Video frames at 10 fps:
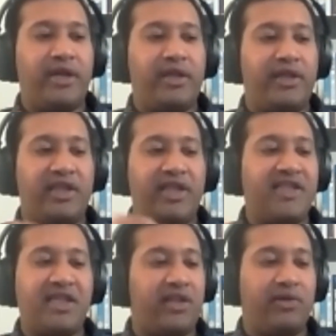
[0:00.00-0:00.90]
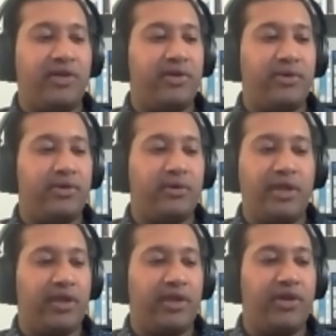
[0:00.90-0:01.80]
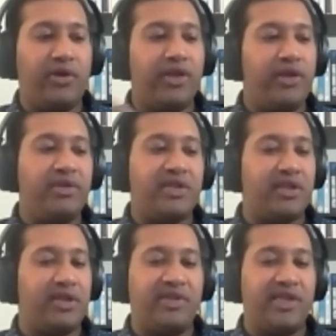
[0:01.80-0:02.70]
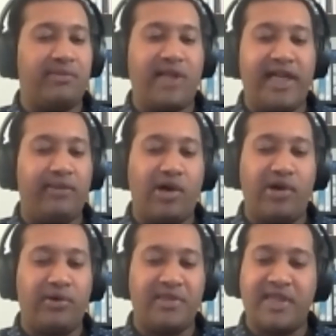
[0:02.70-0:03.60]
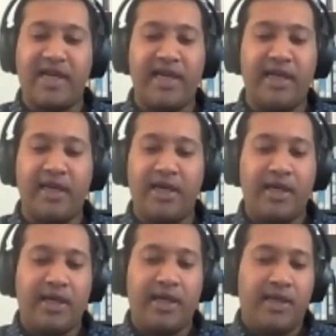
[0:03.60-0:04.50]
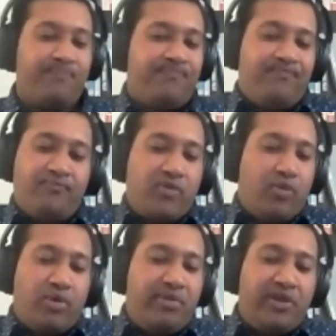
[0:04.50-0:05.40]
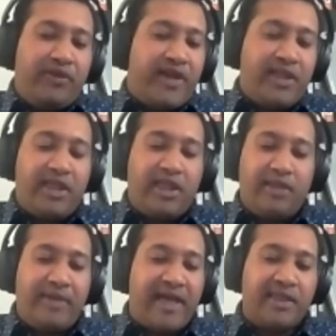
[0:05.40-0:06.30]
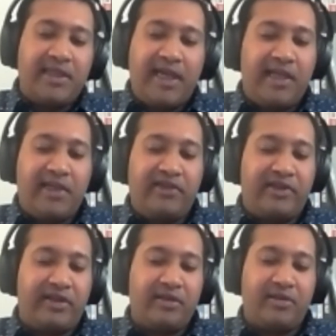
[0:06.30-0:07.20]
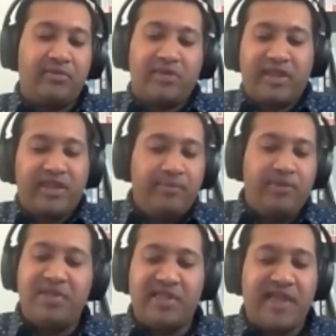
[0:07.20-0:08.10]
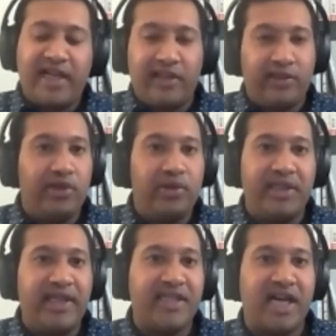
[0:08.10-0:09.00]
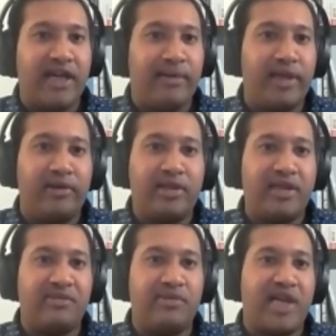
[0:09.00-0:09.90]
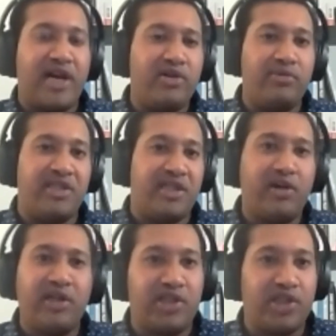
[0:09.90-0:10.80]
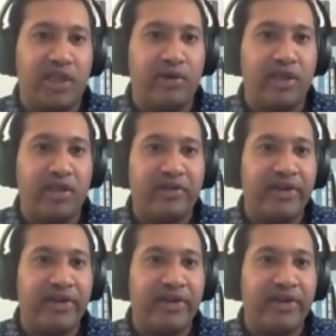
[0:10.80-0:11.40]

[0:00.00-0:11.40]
The next thing you know, you're used to using planning models that were built, frankly, back in the 80s. And the most exciting load at that time in a customer's house was an air conditioning unit.